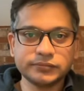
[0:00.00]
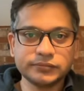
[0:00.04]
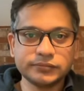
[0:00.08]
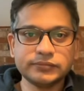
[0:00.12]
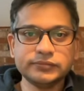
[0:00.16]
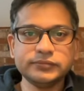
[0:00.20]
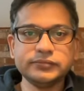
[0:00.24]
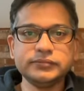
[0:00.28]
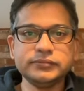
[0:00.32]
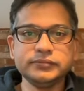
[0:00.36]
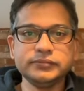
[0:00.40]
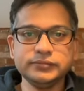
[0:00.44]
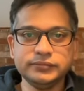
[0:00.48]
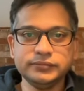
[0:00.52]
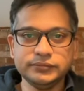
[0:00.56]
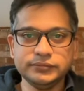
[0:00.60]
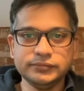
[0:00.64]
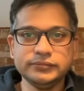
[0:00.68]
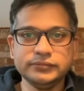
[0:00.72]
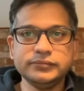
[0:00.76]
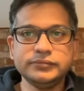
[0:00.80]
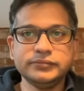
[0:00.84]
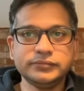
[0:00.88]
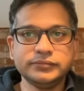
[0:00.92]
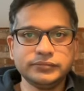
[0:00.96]

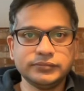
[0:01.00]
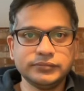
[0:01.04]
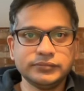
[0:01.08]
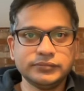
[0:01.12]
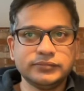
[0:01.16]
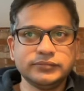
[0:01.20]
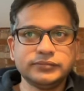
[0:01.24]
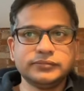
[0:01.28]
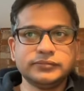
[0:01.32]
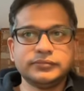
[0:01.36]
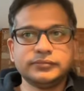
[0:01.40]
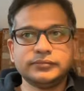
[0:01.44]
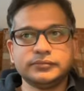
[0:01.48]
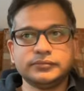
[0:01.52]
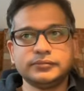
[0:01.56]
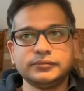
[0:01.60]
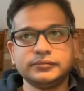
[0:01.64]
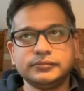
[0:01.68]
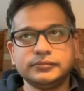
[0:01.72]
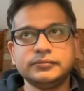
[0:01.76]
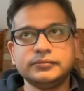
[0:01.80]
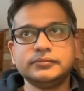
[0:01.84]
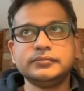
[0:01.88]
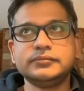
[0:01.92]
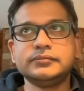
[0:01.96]

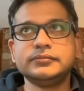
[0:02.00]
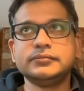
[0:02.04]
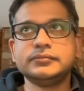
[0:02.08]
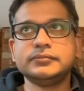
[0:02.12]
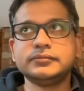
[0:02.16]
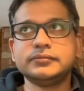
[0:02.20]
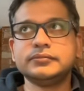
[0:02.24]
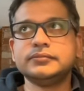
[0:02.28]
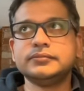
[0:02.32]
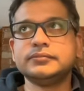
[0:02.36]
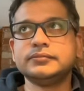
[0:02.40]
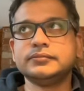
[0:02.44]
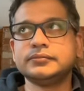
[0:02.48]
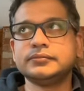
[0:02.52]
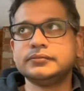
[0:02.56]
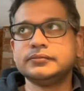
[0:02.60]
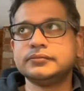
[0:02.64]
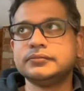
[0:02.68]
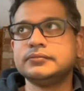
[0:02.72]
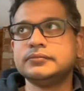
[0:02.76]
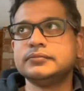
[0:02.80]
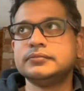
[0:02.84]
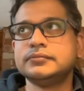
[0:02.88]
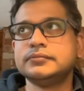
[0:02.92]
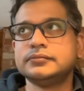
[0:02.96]

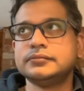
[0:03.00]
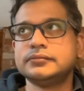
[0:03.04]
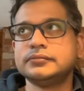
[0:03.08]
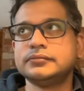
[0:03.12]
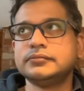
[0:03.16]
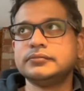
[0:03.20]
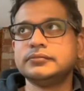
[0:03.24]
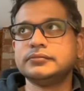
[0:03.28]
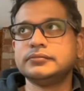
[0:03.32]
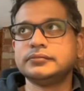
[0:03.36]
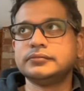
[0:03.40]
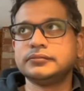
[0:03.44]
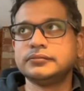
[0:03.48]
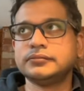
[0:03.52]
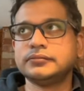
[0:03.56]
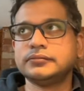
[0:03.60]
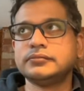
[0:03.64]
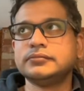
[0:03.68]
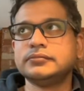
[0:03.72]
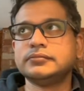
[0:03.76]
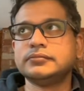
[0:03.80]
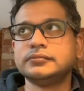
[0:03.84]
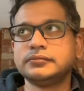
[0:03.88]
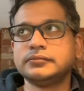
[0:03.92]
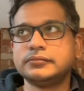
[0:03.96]

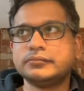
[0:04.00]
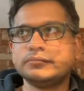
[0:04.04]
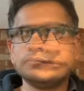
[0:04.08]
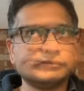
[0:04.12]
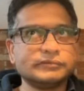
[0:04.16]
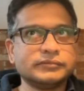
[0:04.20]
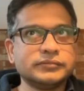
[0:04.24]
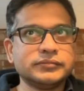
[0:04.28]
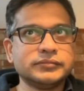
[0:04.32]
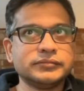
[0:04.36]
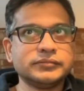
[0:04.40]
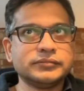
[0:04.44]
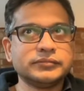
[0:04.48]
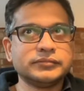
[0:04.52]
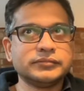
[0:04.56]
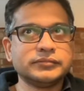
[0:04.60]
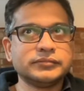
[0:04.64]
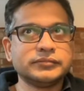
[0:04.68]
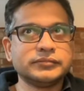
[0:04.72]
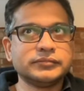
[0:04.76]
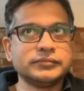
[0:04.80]
[no speech]